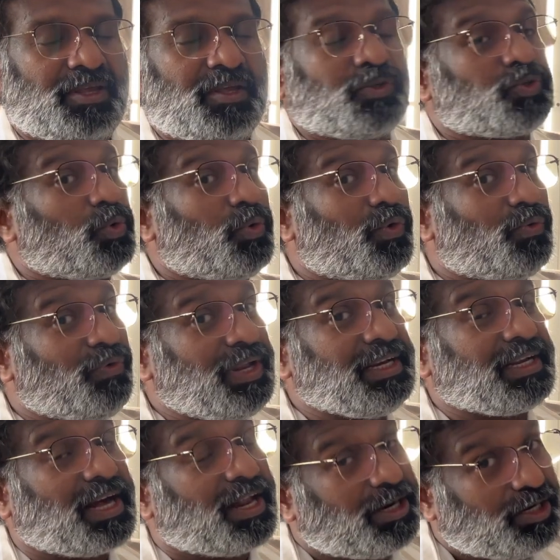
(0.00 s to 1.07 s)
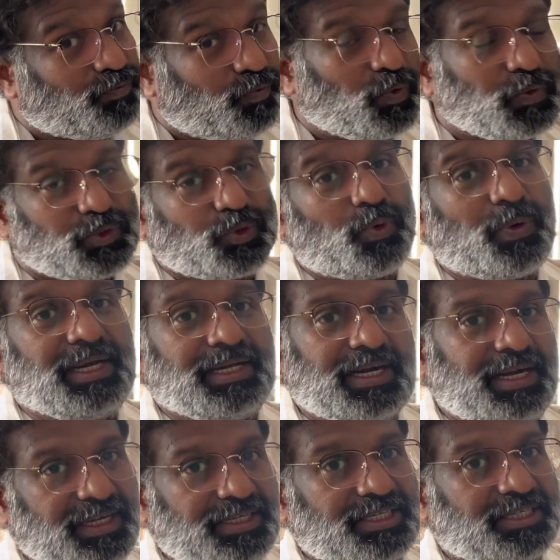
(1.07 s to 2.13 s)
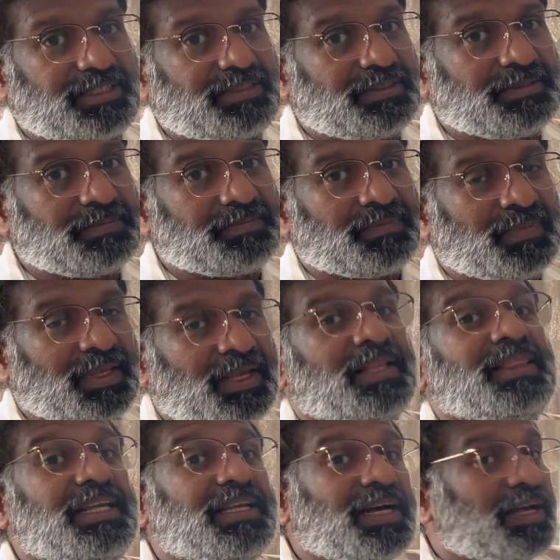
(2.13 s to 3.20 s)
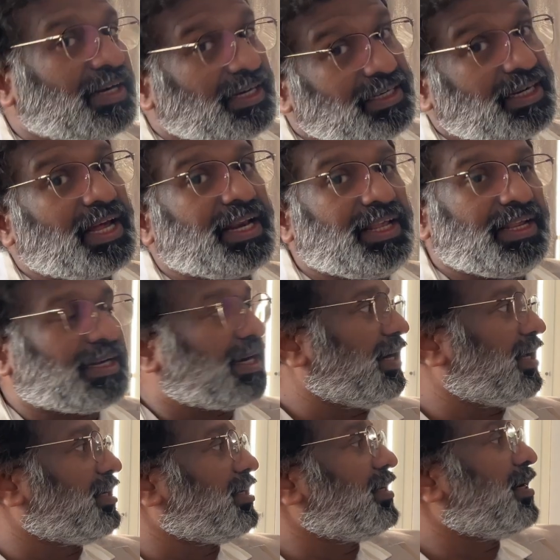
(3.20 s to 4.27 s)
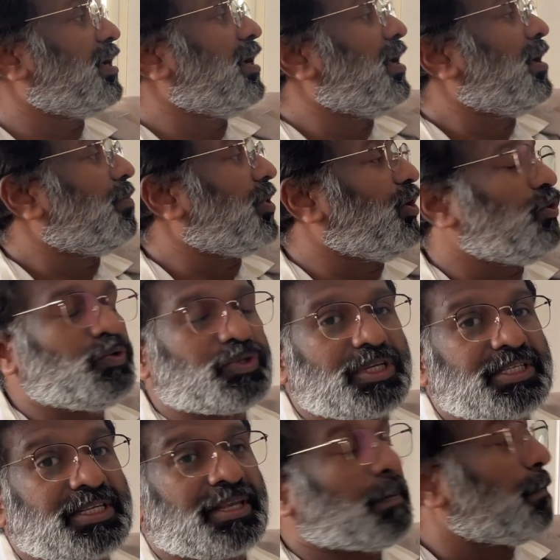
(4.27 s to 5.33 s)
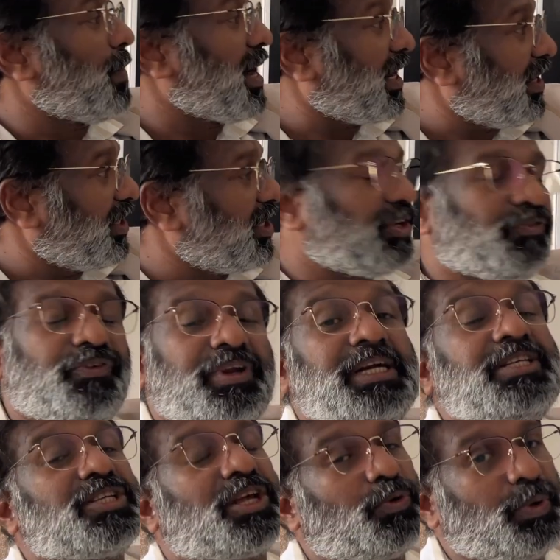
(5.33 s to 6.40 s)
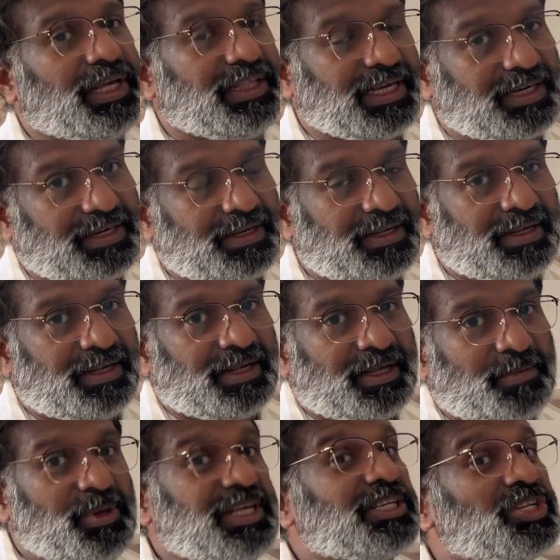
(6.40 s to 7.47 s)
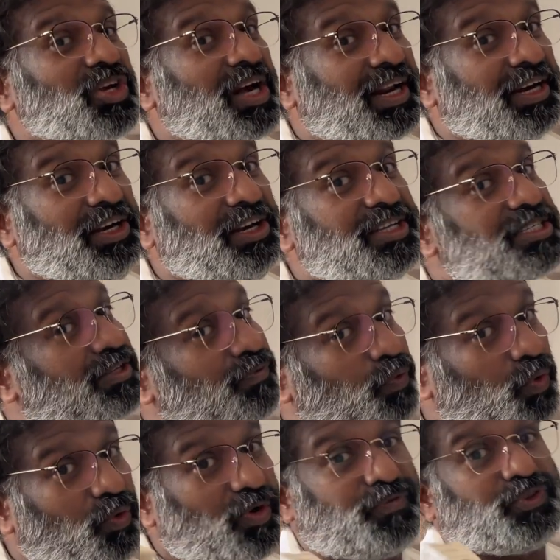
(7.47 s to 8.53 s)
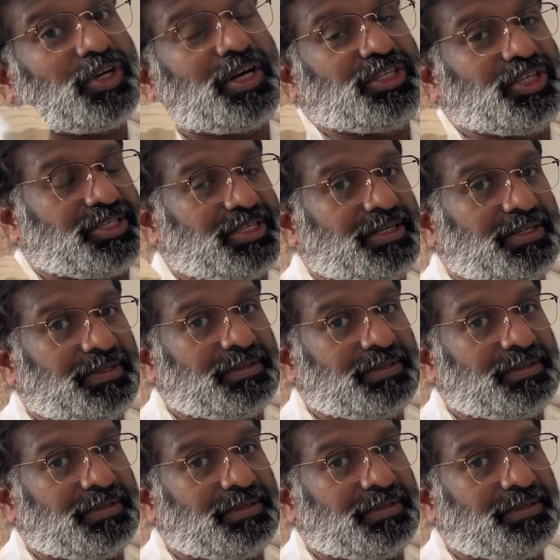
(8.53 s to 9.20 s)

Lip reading: So when current flows through a conductor, the current carrying conductor produces magnetic field surrounding that, because current is flow of charges.